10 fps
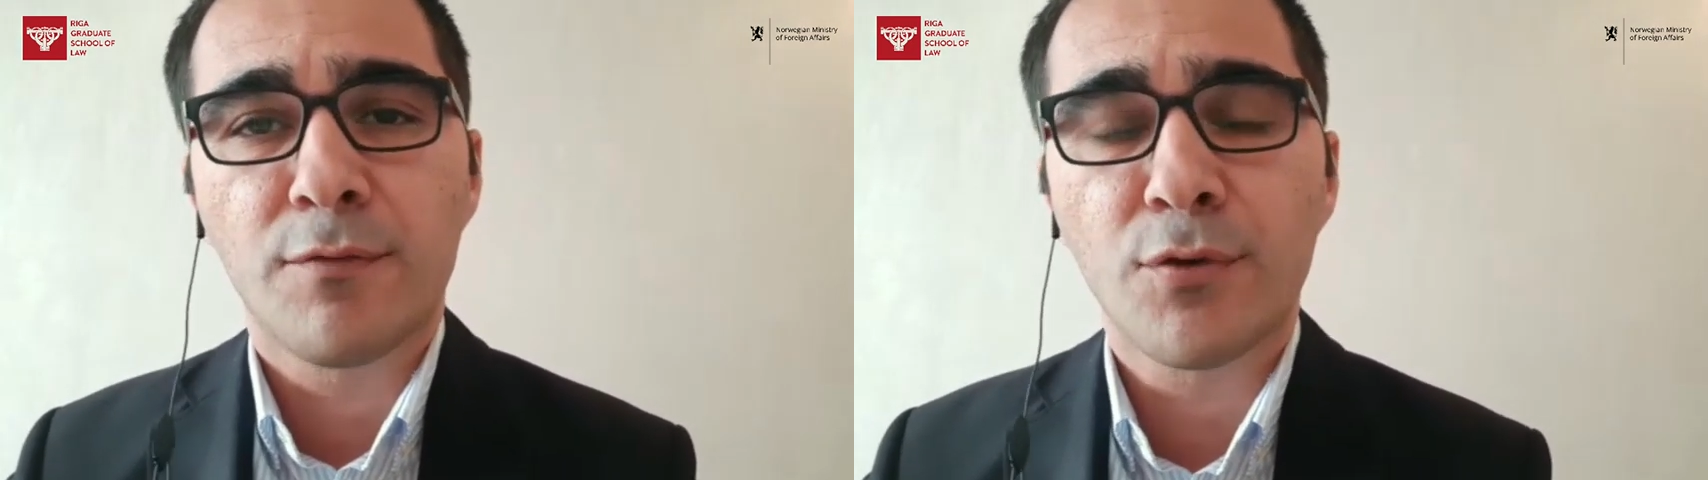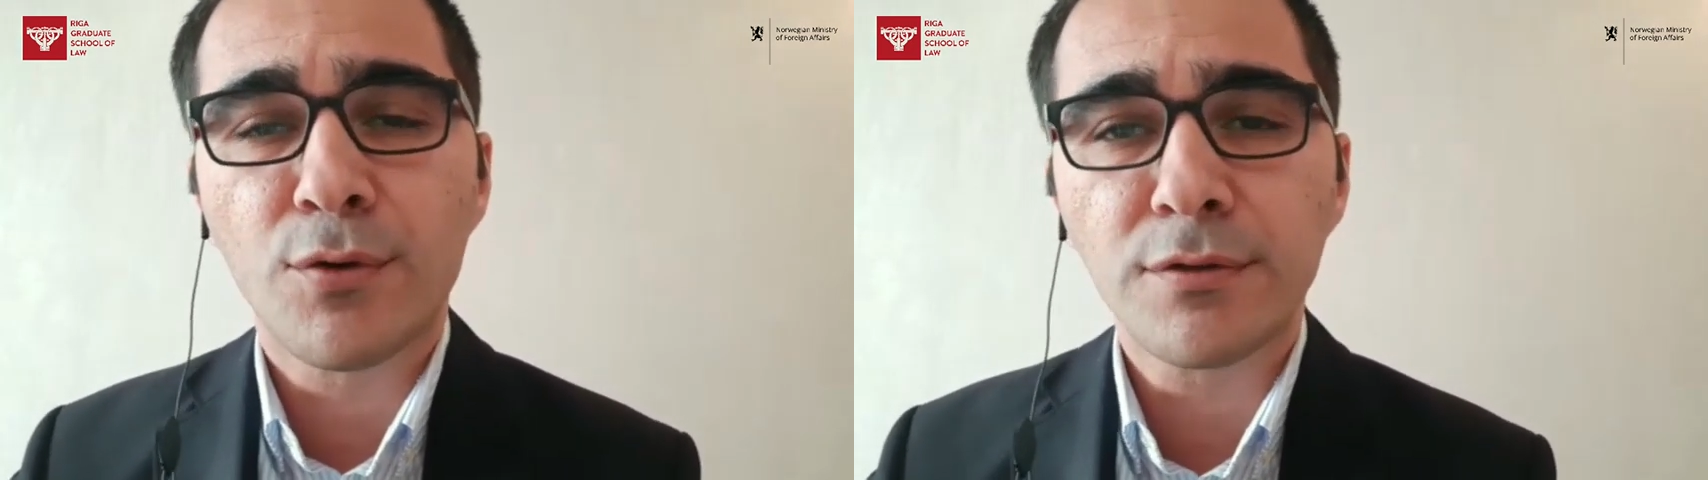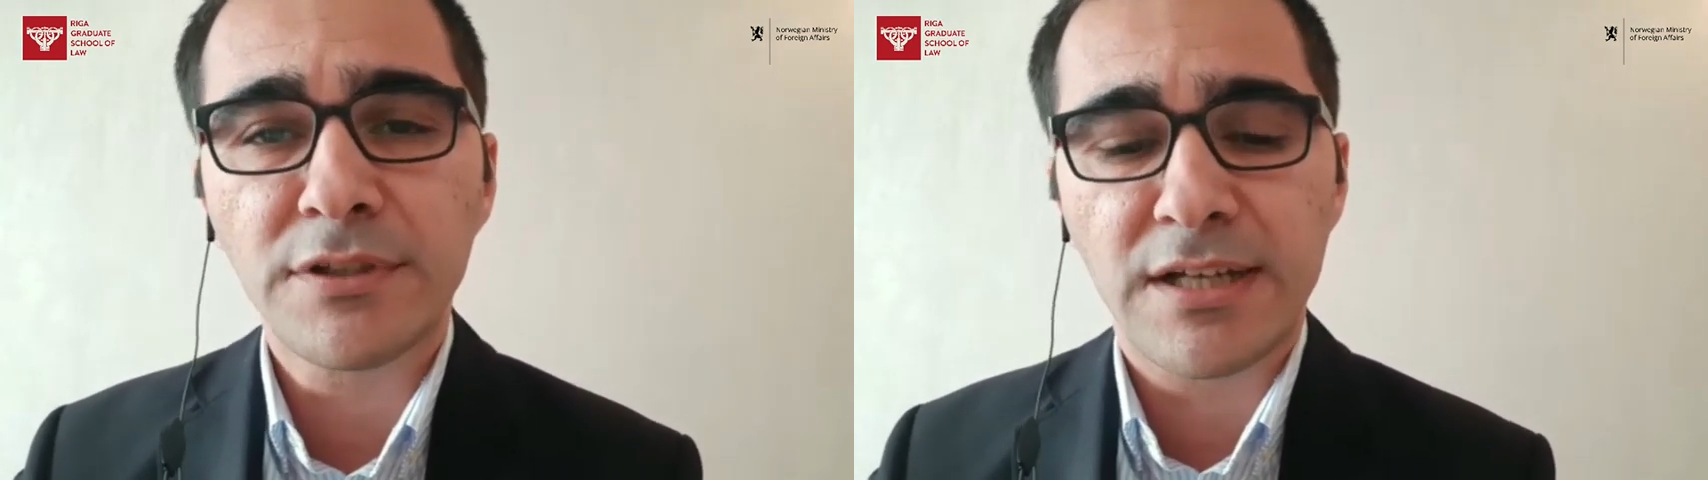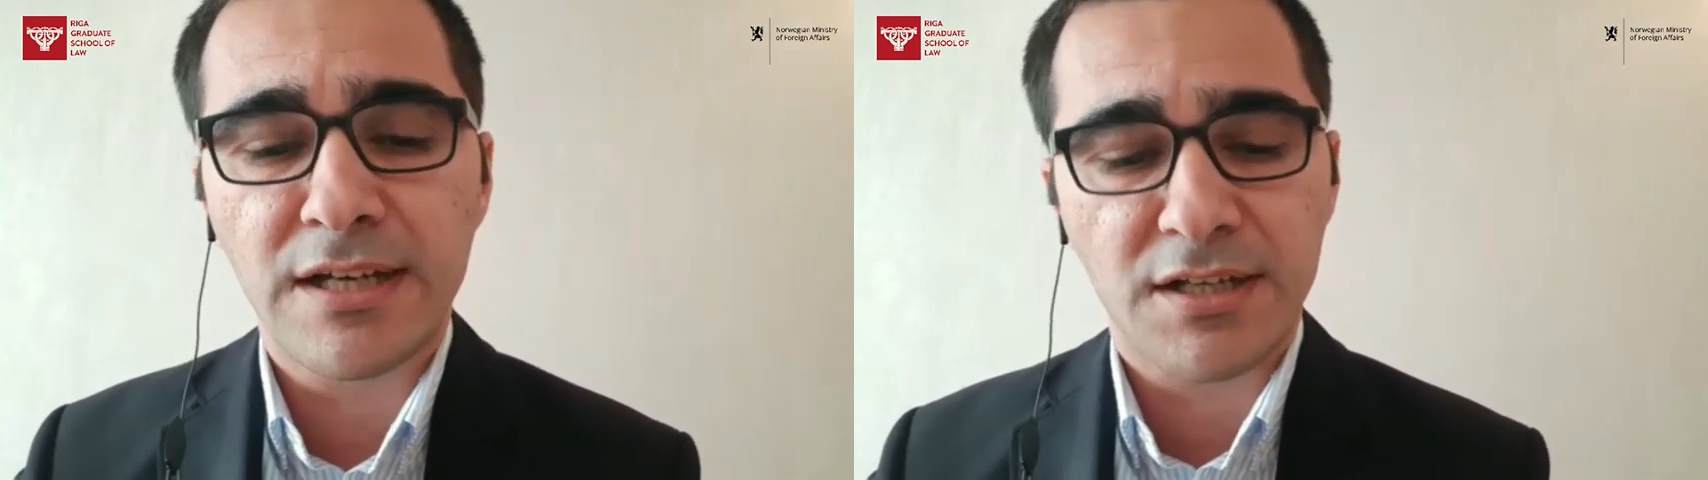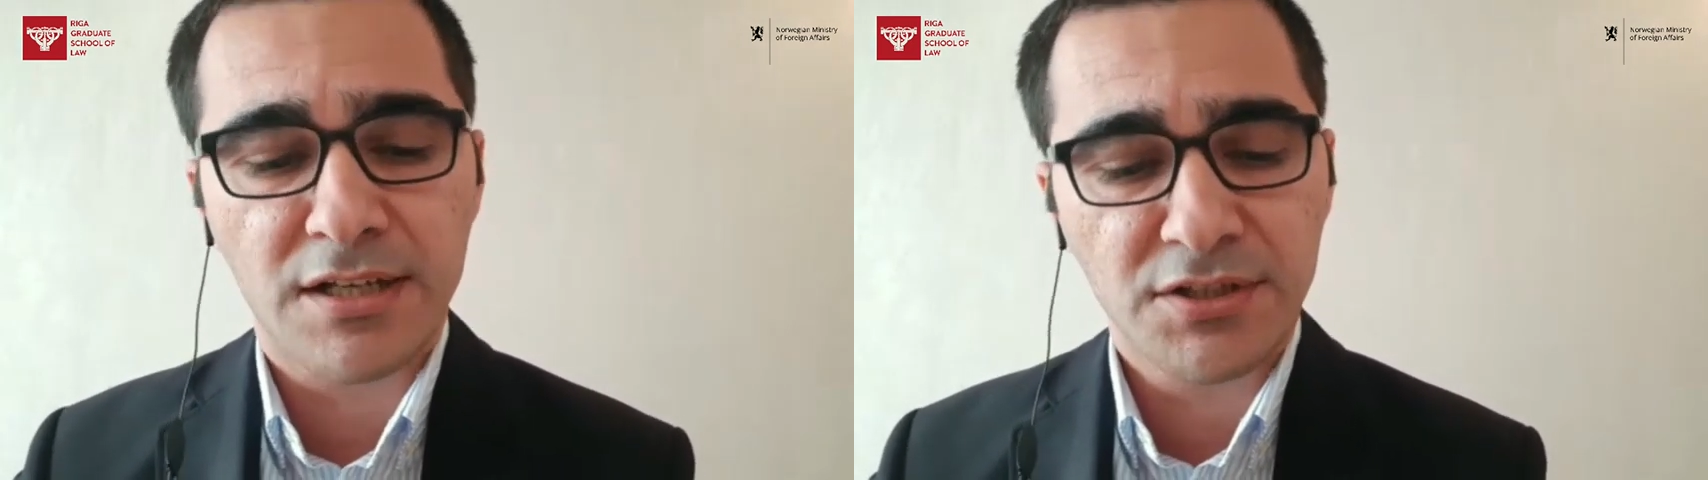
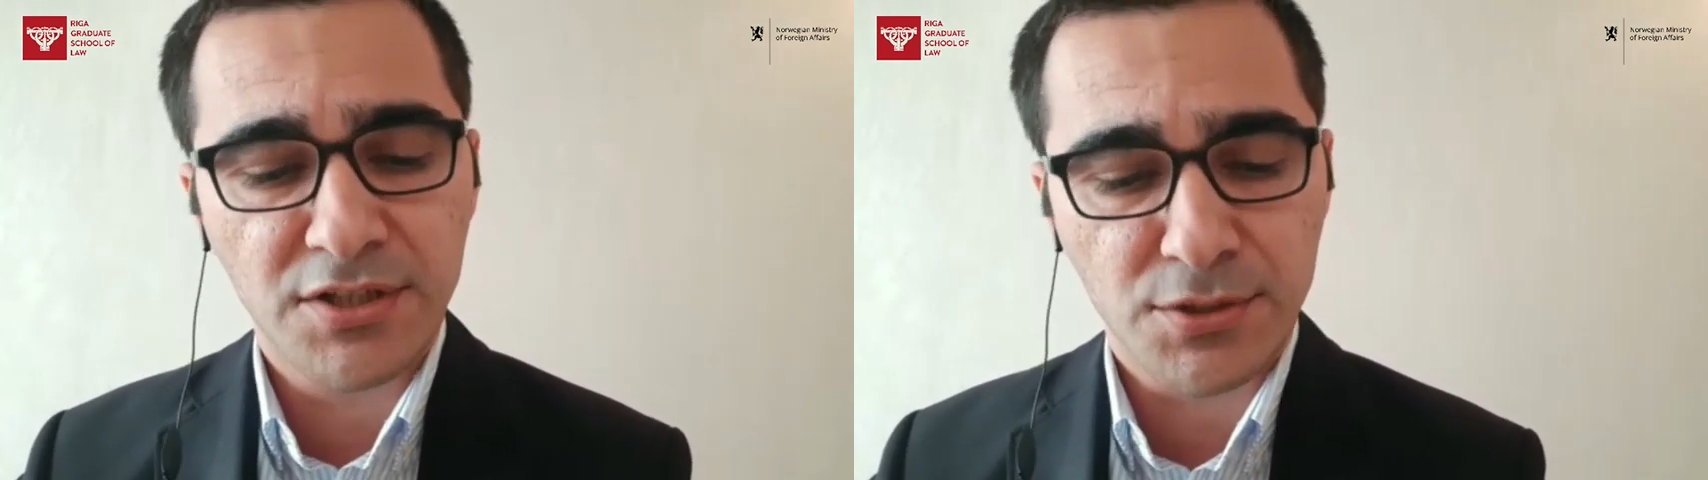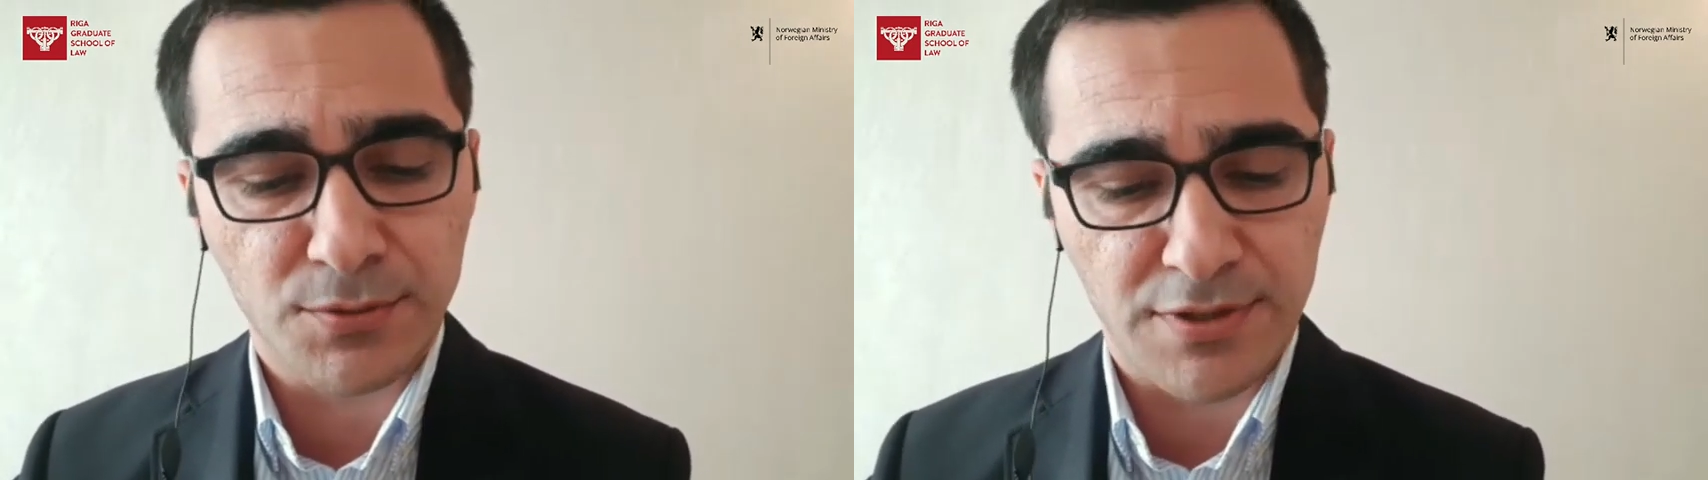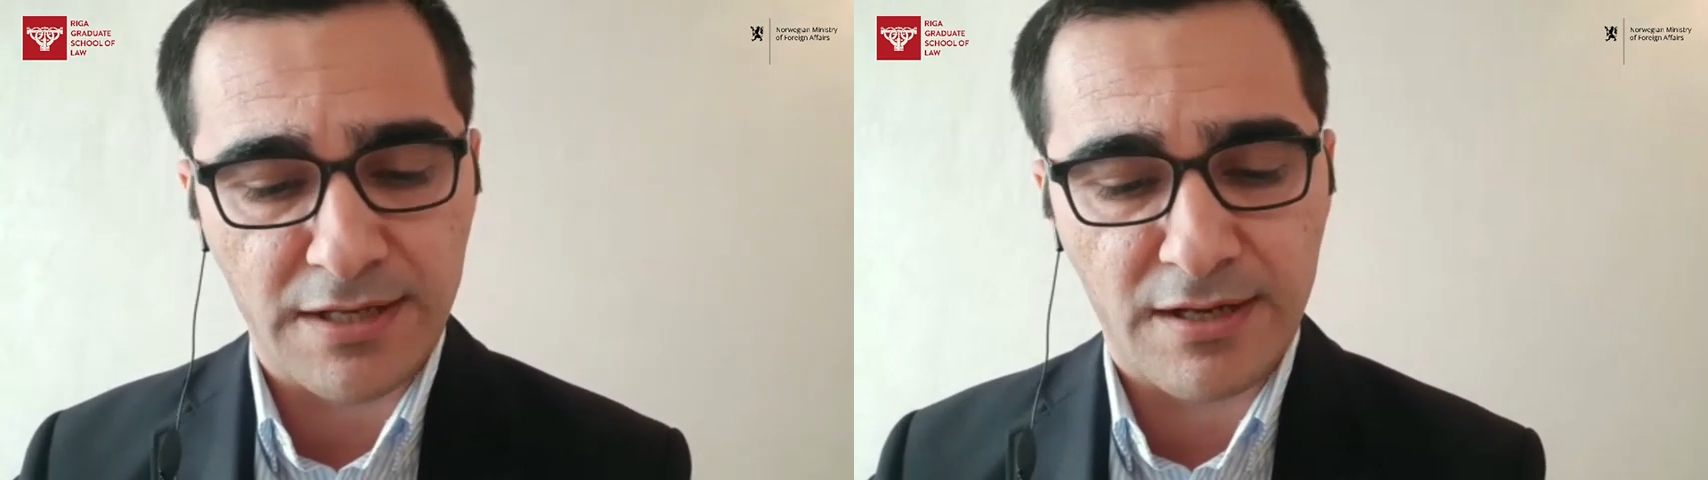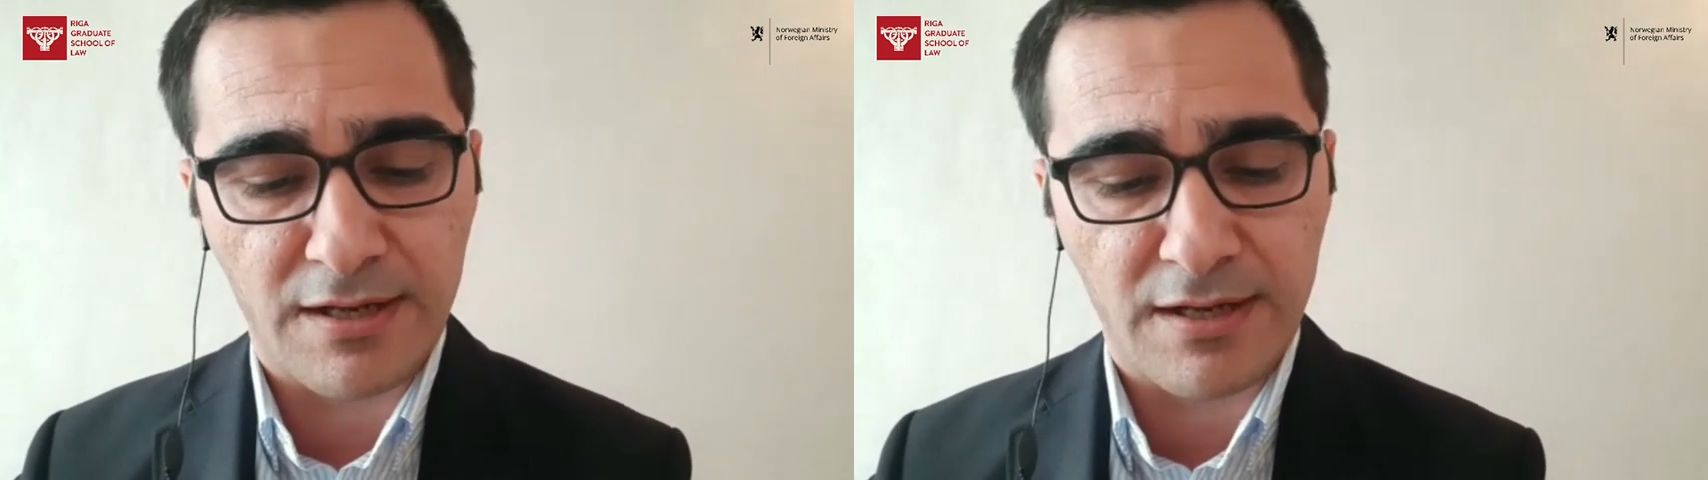Foucauldian discourse